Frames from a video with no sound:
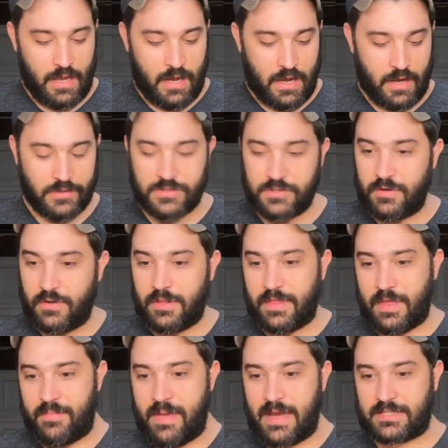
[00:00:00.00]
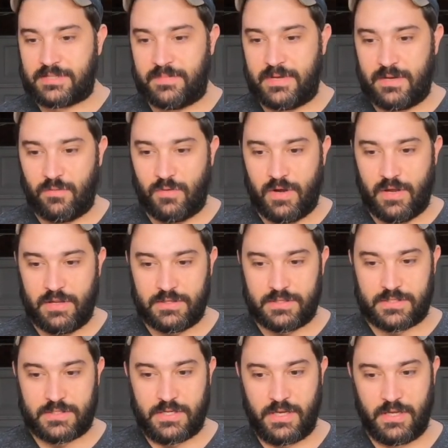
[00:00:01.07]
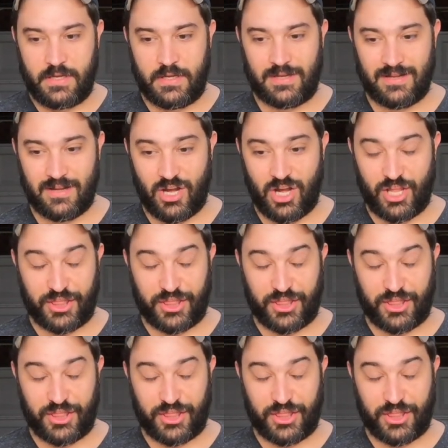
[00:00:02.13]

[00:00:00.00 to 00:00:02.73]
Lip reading: Also know that Maximum was a